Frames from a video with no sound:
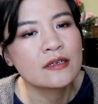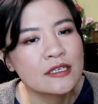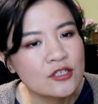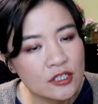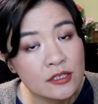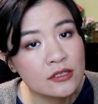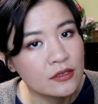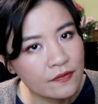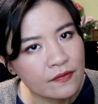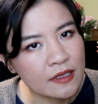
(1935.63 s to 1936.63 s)
It's just the
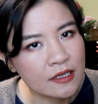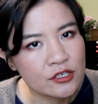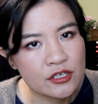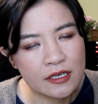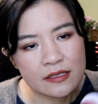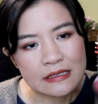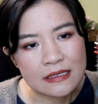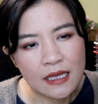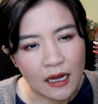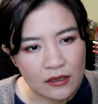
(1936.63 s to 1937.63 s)
finish. It's
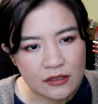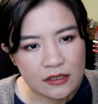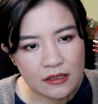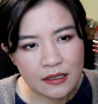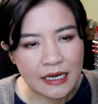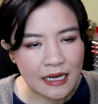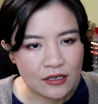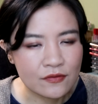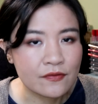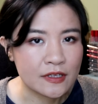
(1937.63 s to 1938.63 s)
not the kind
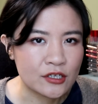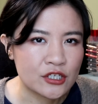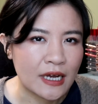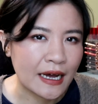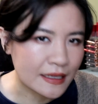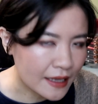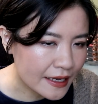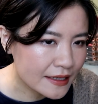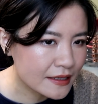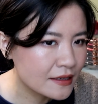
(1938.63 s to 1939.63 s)
of finish I
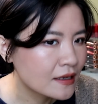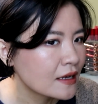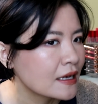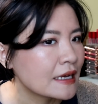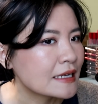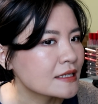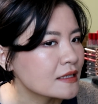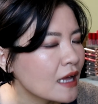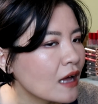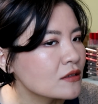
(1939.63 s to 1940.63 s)
like. It's
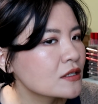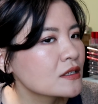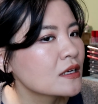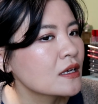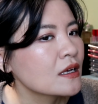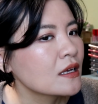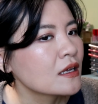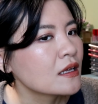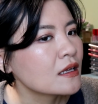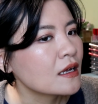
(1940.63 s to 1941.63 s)
not
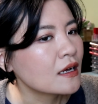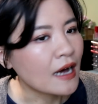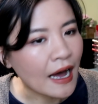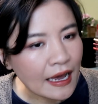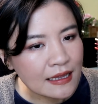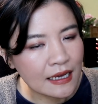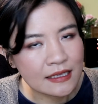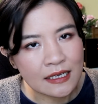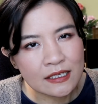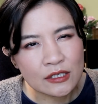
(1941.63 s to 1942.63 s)
a
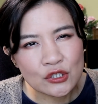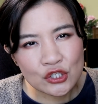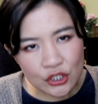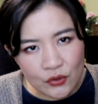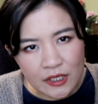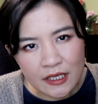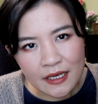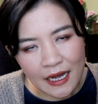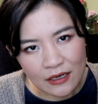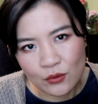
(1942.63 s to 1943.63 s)
highlight in a dewy
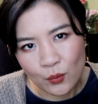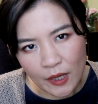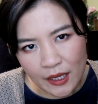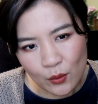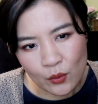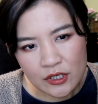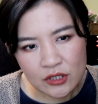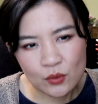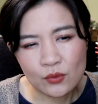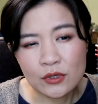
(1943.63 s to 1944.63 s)
kind of way,
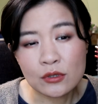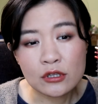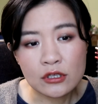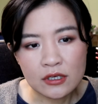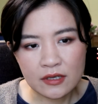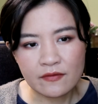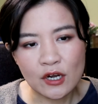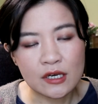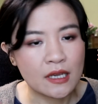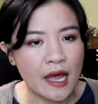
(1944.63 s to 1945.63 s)
which will look
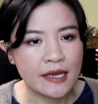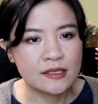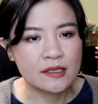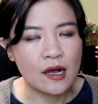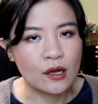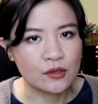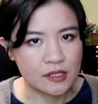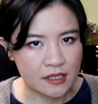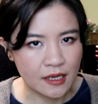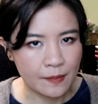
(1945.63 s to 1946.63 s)
very nice on your
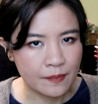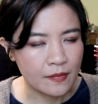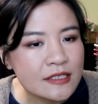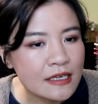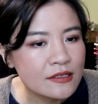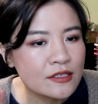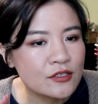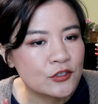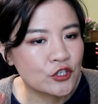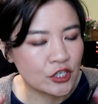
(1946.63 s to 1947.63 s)
skin. This
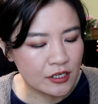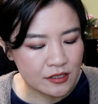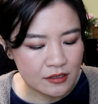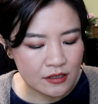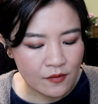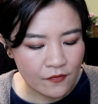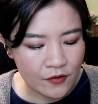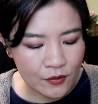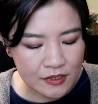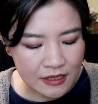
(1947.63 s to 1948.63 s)
is just
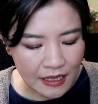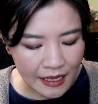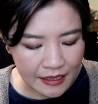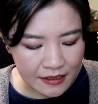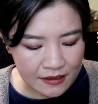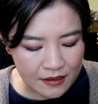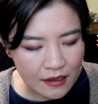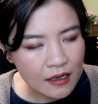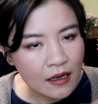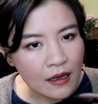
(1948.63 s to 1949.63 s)
feels like
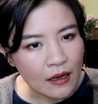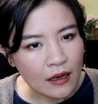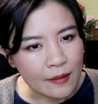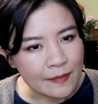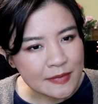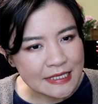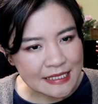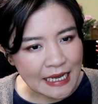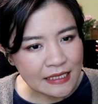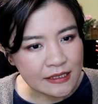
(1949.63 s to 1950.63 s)
a
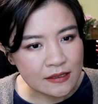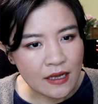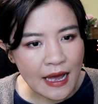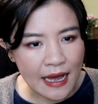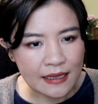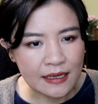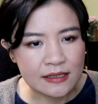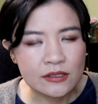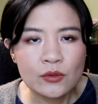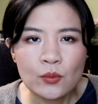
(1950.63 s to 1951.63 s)
satin
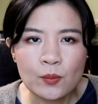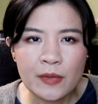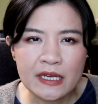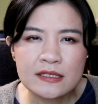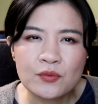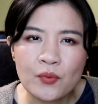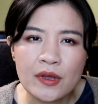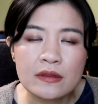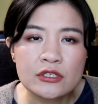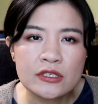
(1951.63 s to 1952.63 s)
highlight mixed
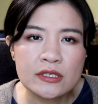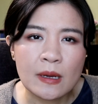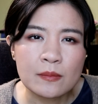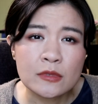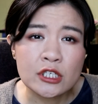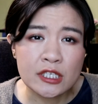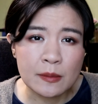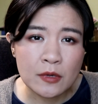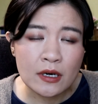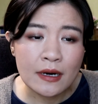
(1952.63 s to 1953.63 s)
with some
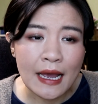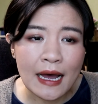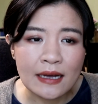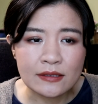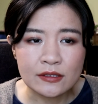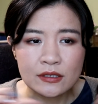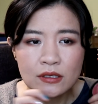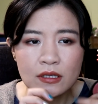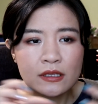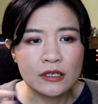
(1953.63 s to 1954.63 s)
shimmer and
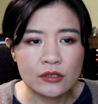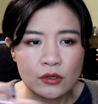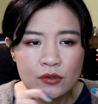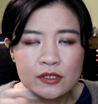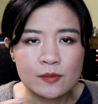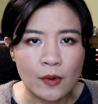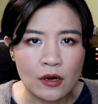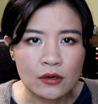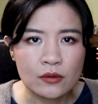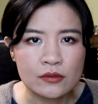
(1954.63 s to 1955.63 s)
a little
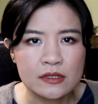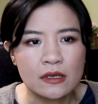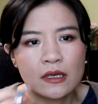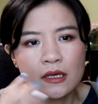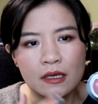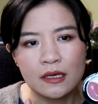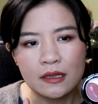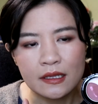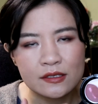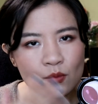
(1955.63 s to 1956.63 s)
sparkles
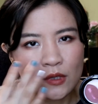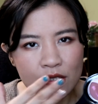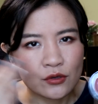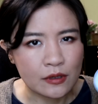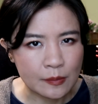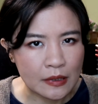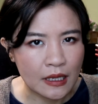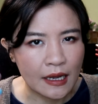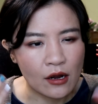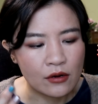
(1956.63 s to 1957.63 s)
in this when you
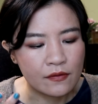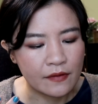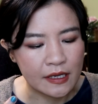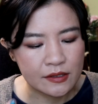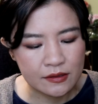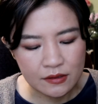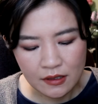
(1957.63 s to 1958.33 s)
apply on your face.